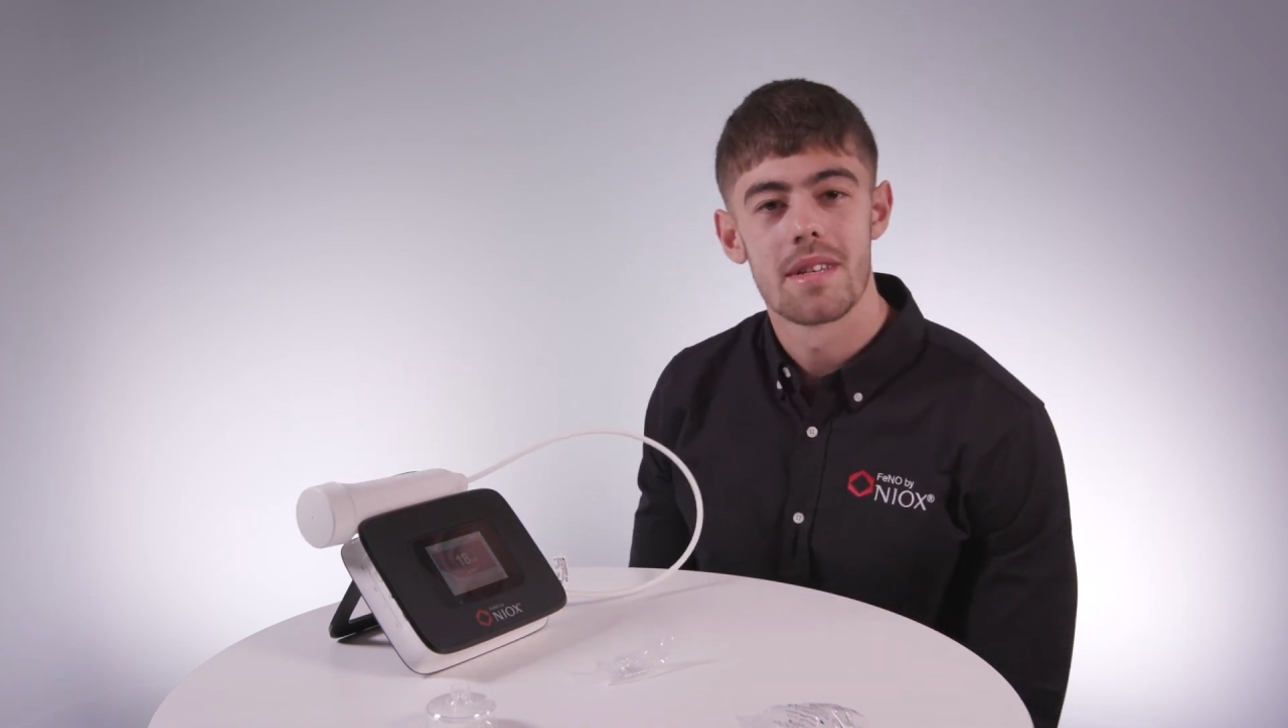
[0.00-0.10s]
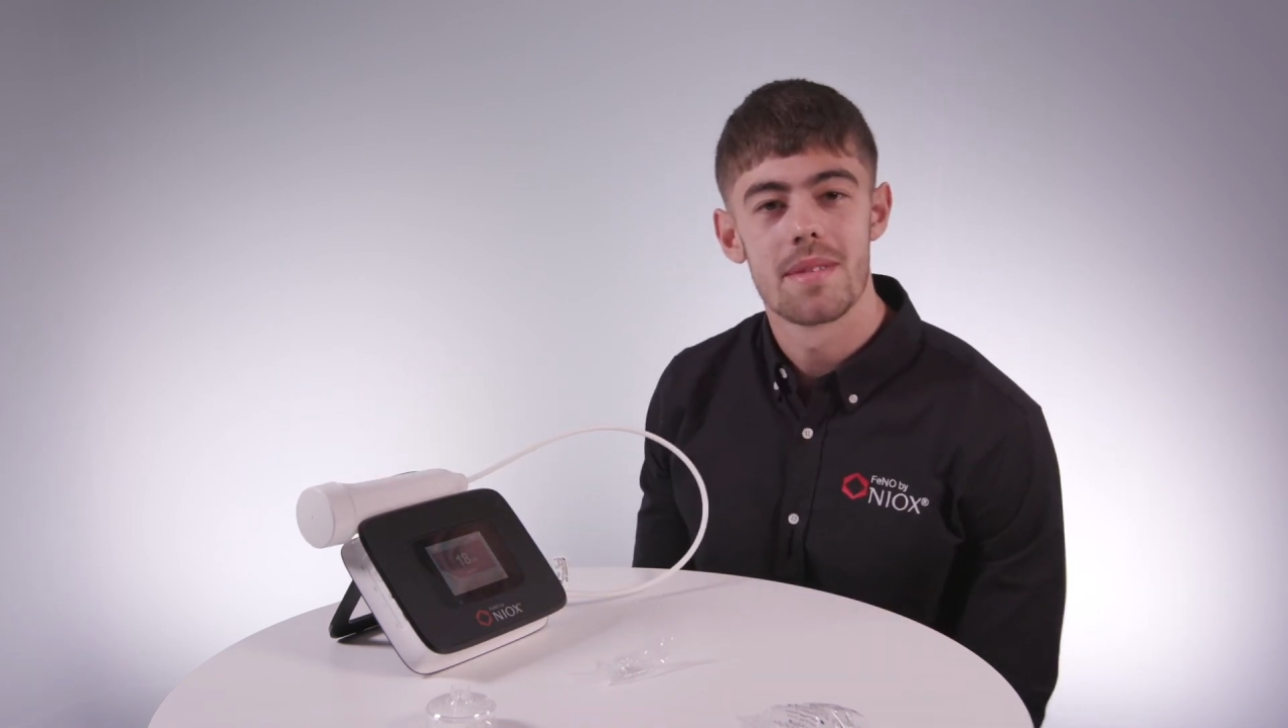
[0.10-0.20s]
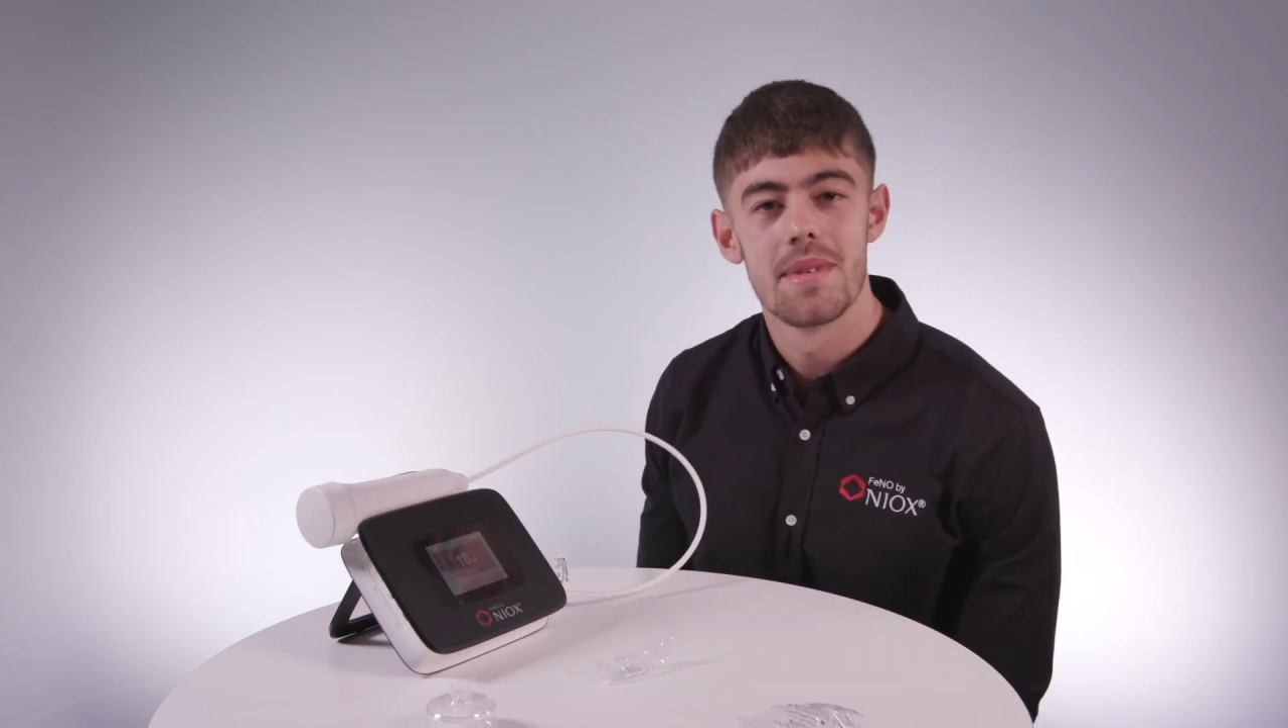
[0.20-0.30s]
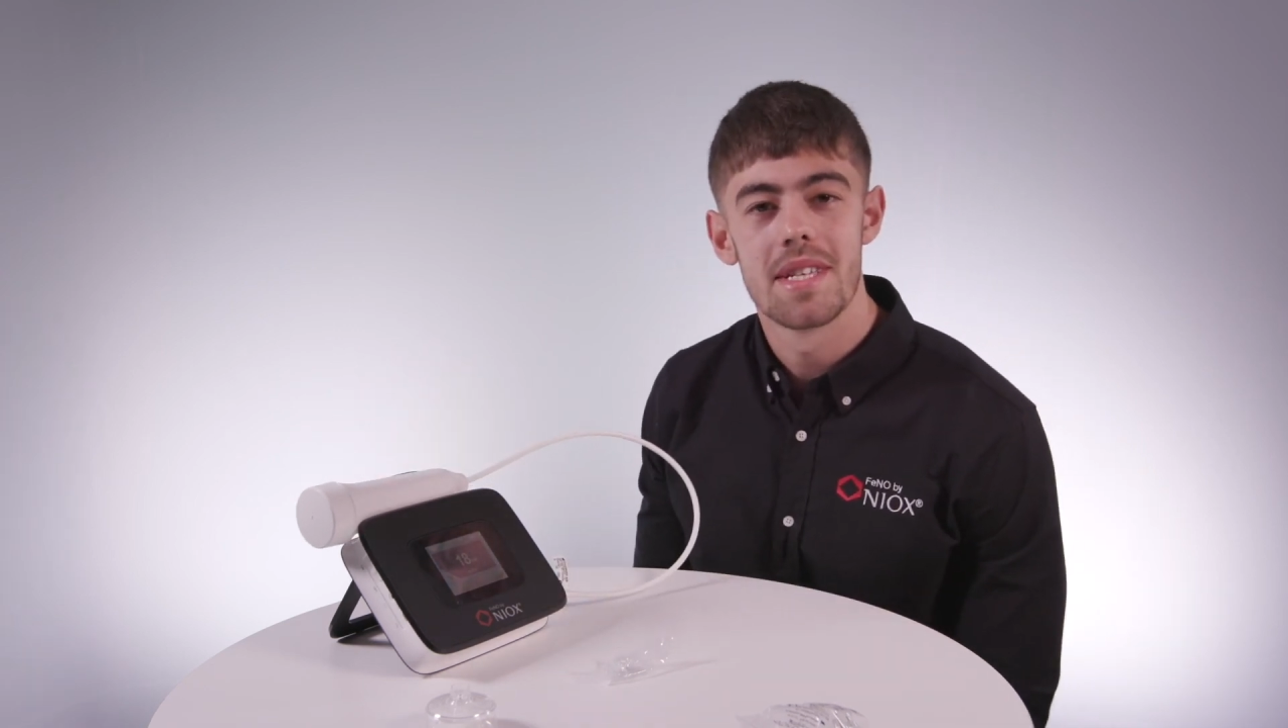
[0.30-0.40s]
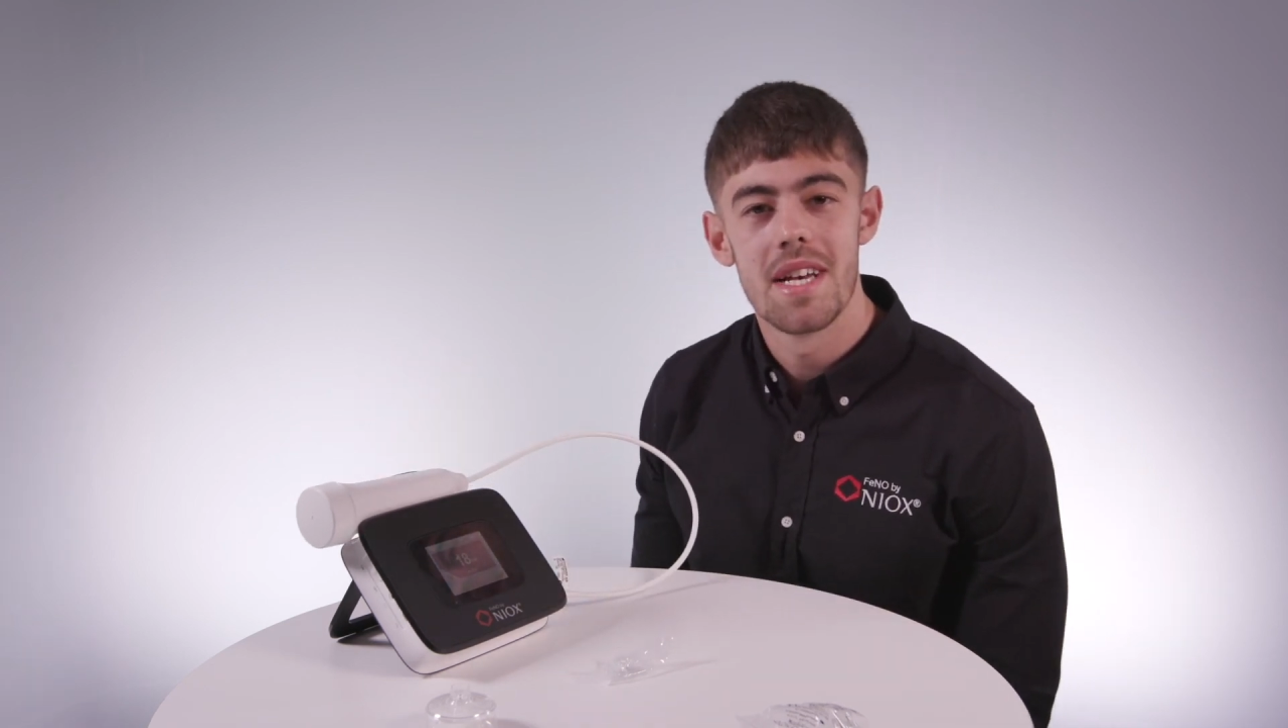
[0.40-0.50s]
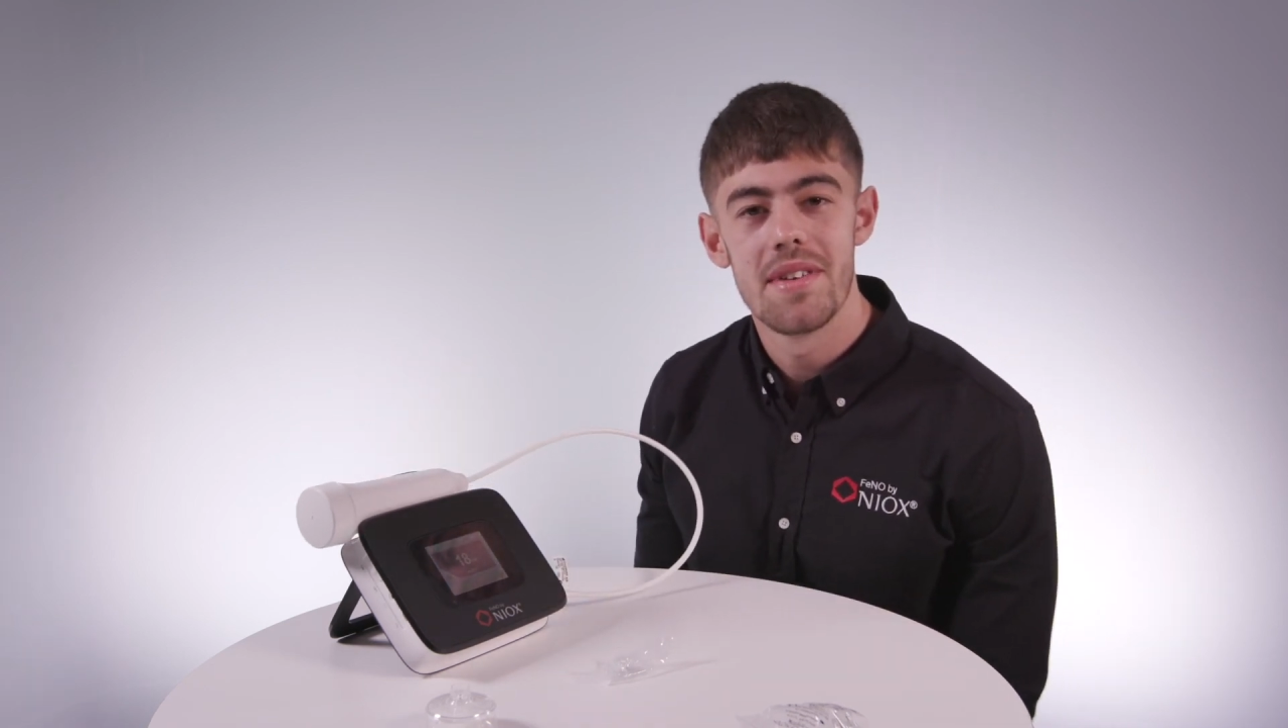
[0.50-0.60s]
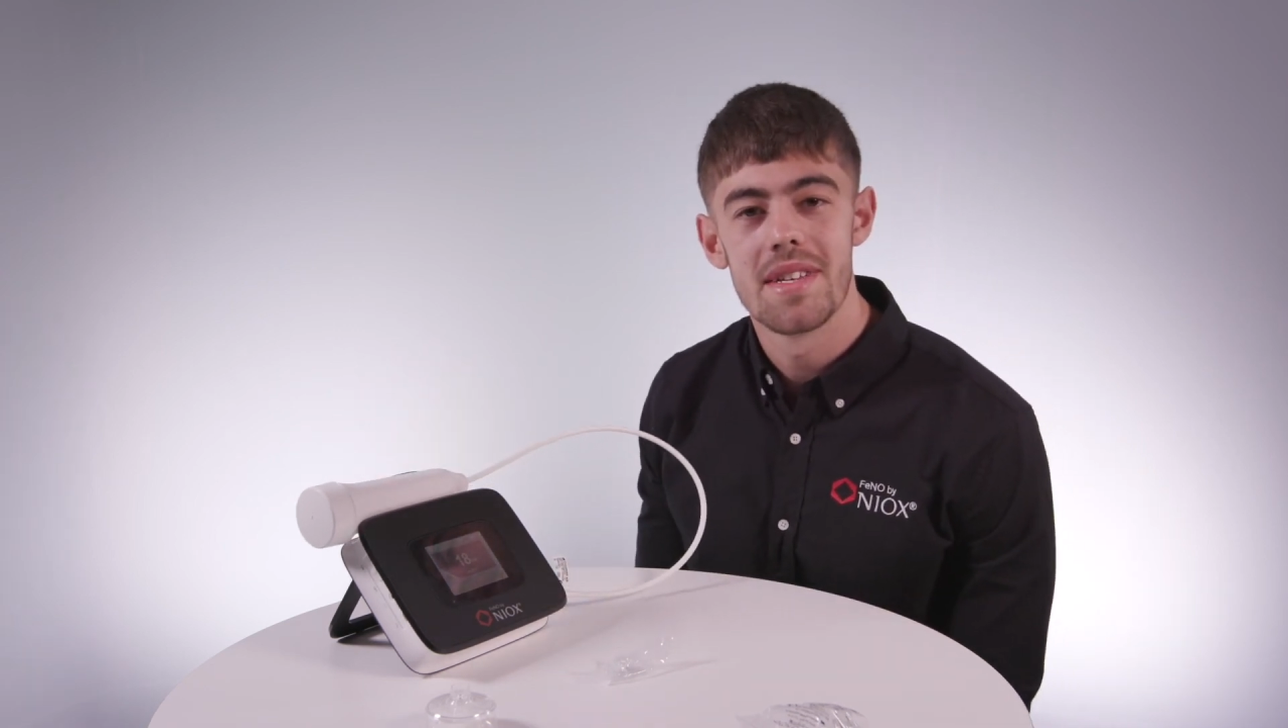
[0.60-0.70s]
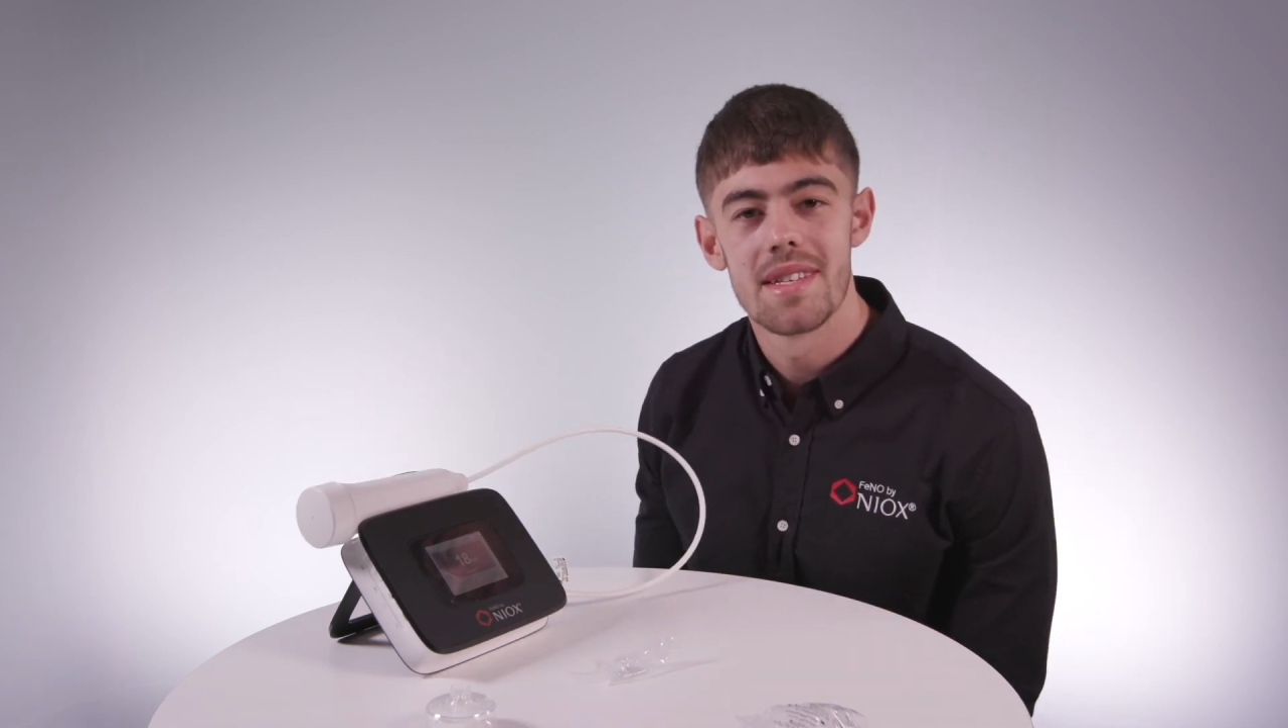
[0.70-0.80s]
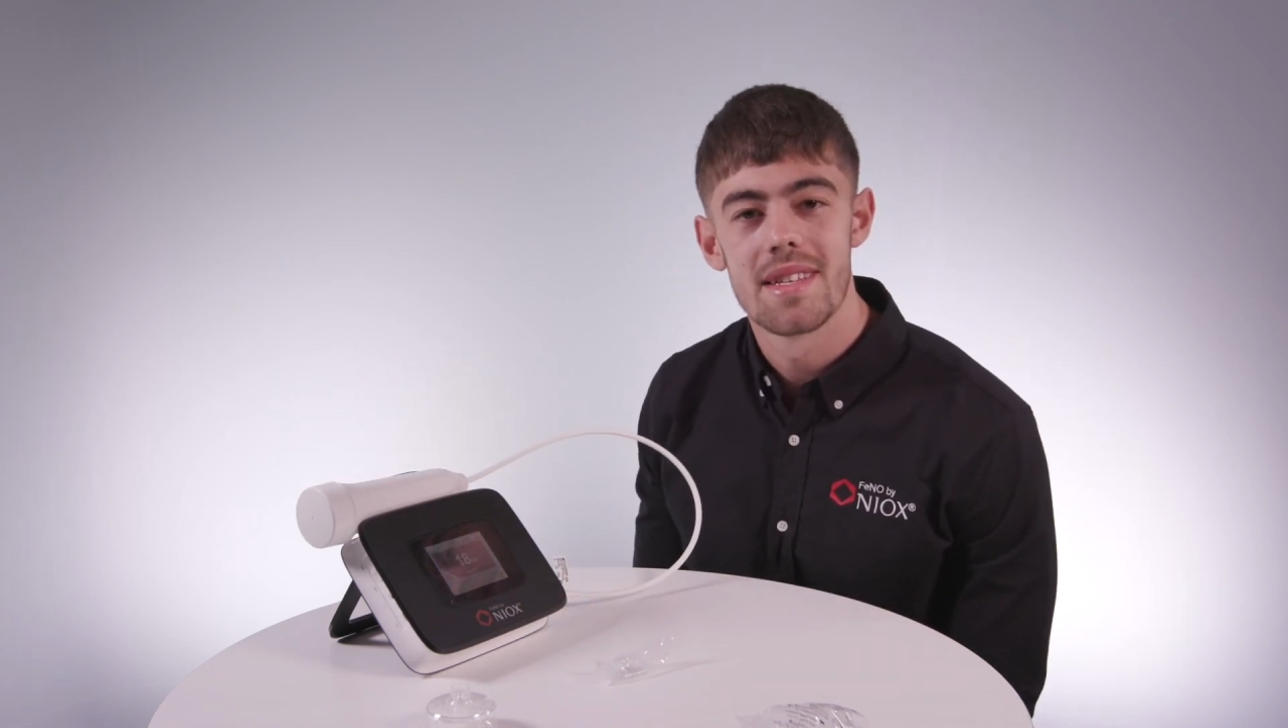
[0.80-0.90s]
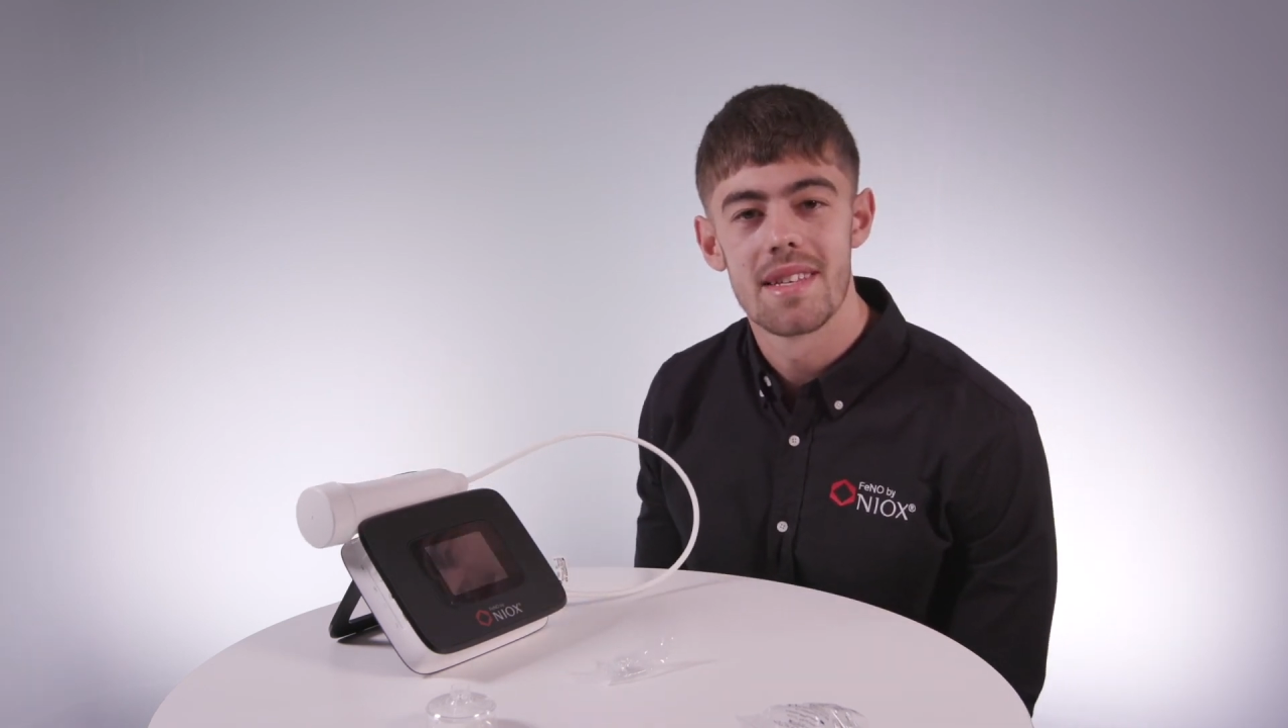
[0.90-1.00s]
Customer
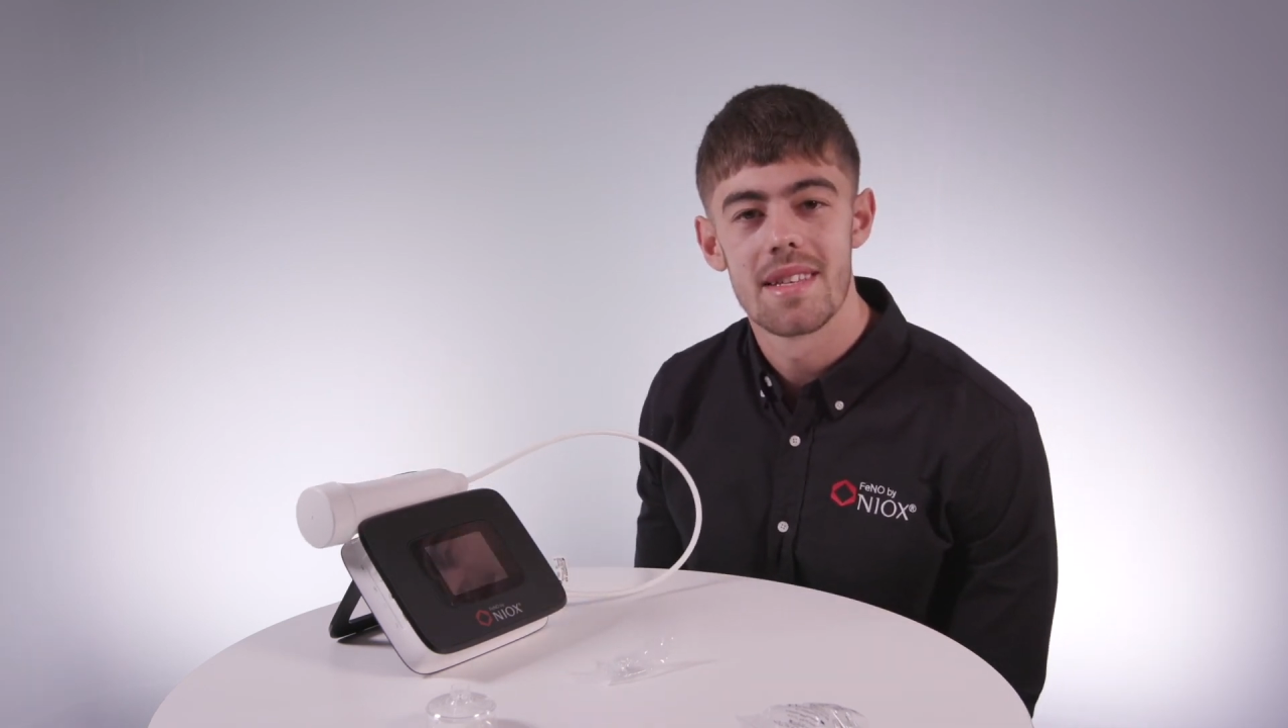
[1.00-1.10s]
Service.